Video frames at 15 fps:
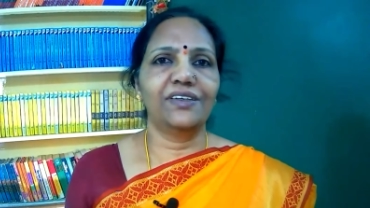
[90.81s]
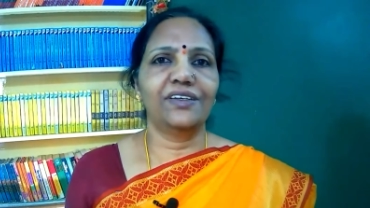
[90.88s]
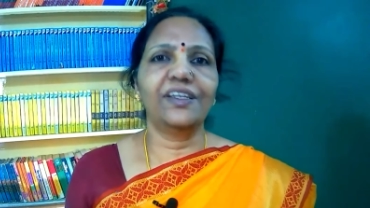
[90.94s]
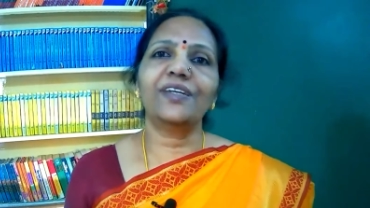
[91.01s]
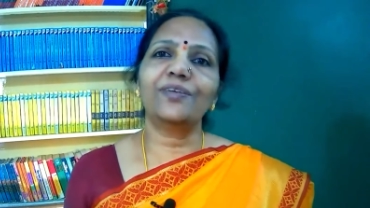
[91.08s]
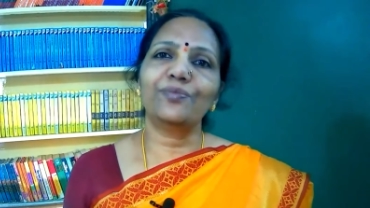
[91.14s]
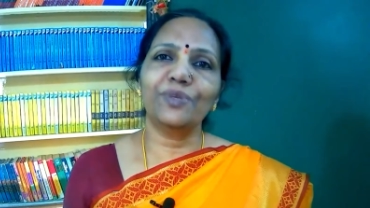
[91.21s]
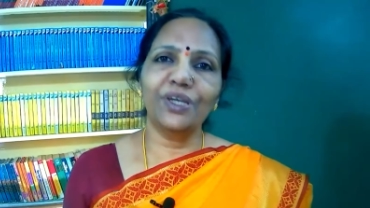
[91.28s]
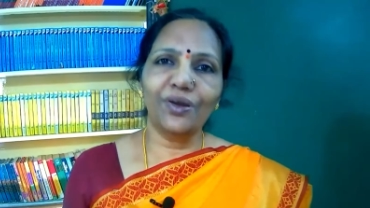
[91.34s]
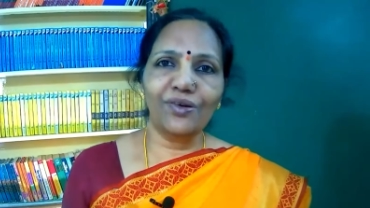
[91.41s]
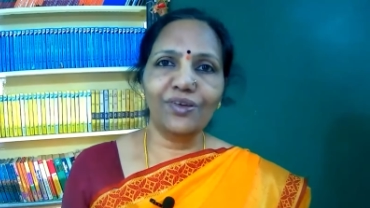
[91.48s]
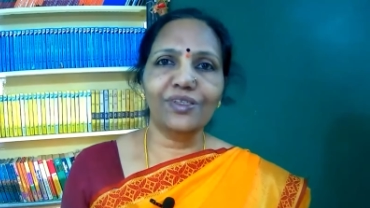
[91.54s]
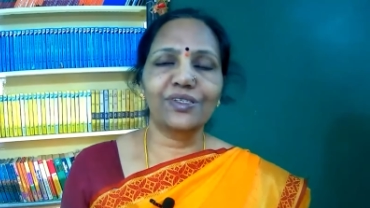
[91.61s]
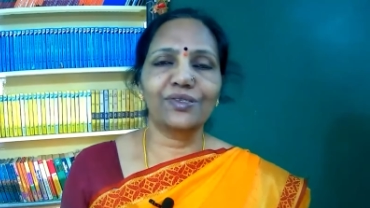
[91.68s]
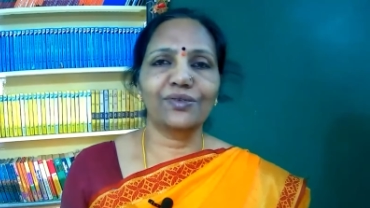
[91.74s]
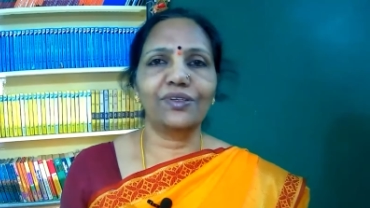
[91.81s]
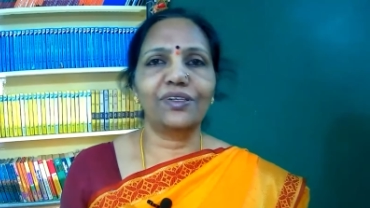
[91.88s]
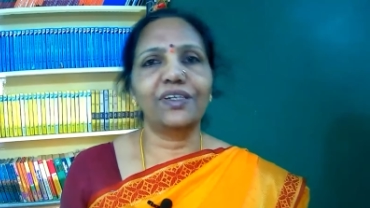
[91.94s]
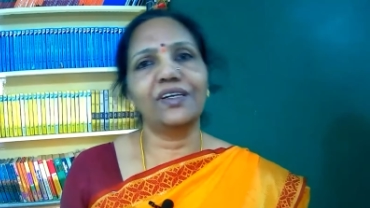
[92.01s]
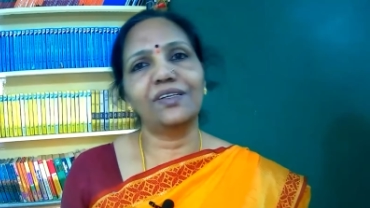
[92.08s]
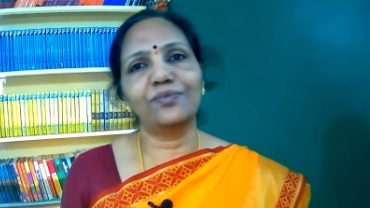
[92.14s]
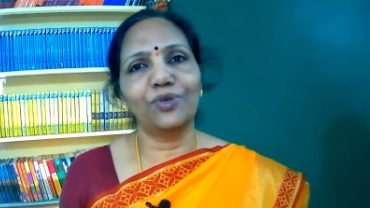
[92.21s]
Let me also
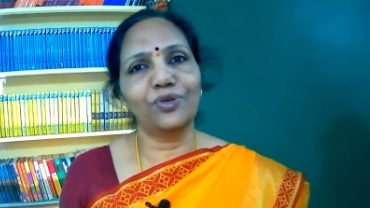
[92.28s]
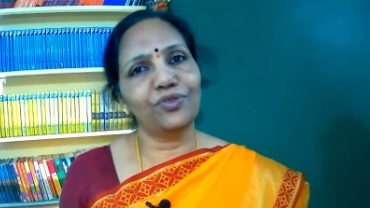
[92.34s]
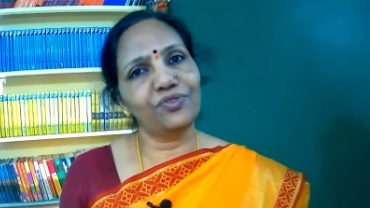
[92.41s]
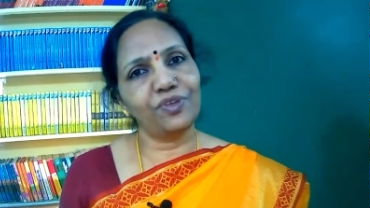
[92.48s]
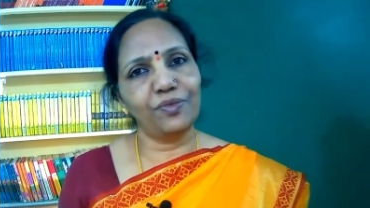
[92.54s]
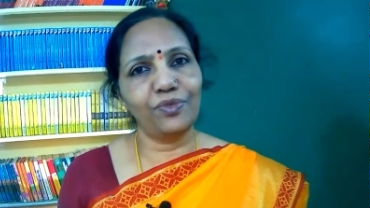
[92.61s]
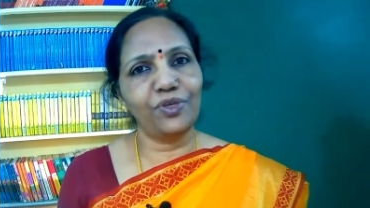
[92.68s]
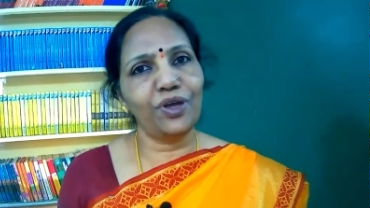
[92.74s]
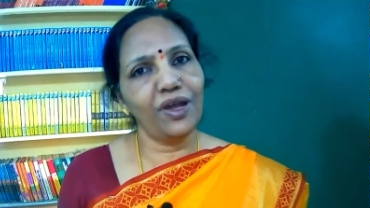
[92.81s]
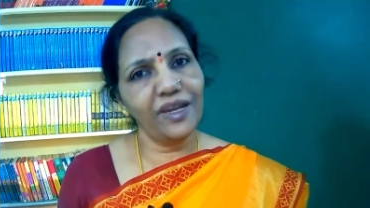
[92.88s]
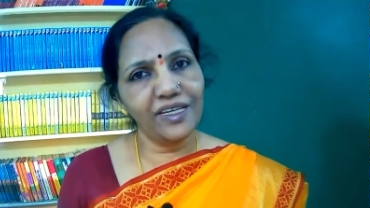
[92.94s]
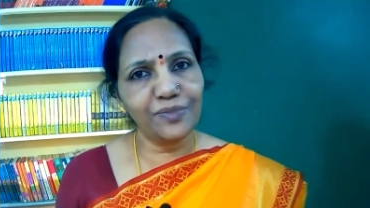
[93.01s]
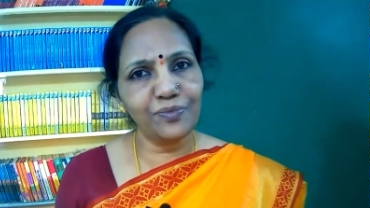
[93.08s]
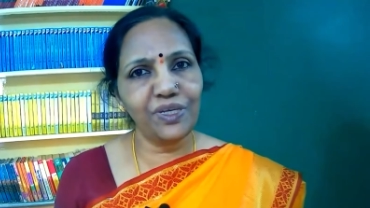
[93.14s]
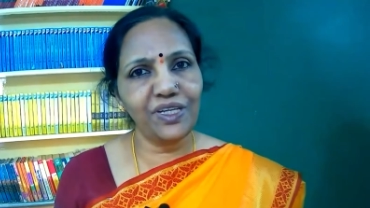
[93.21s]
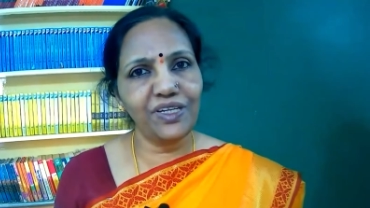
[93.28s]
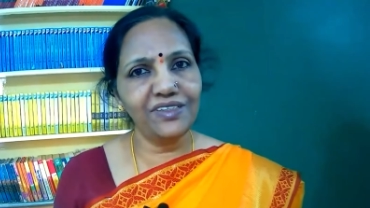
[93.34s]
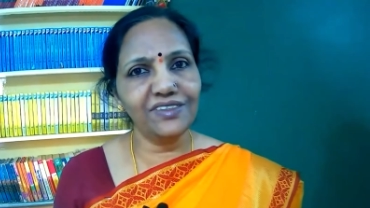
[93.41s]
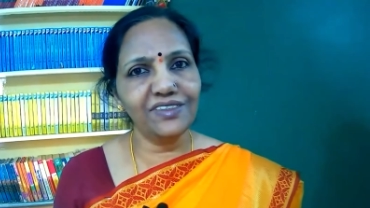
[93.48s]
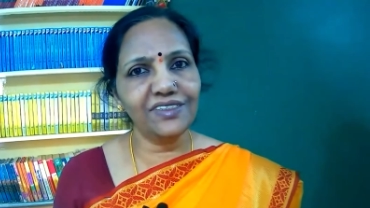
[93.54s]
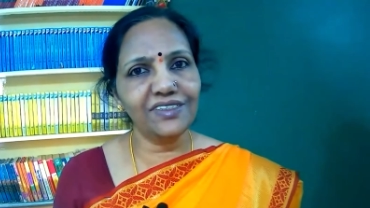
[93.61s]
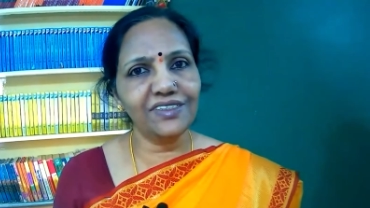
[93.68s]
learn more from your
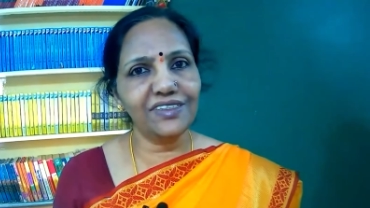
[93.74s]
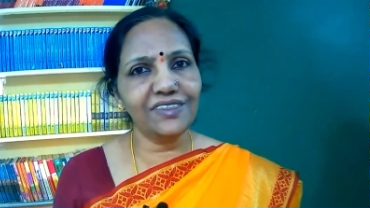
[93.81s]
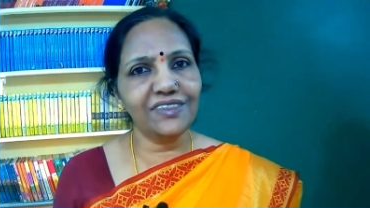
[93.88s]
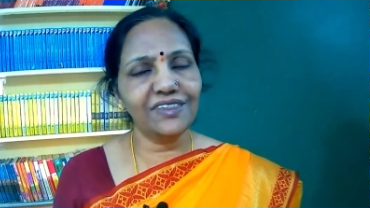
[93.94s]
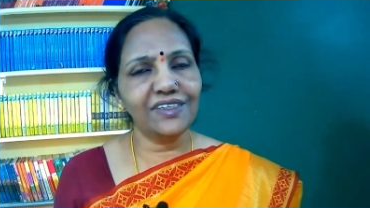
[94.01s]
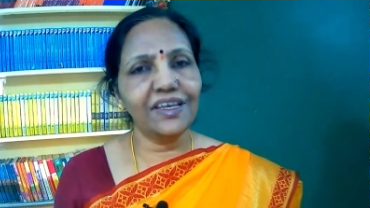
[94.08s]
experiences.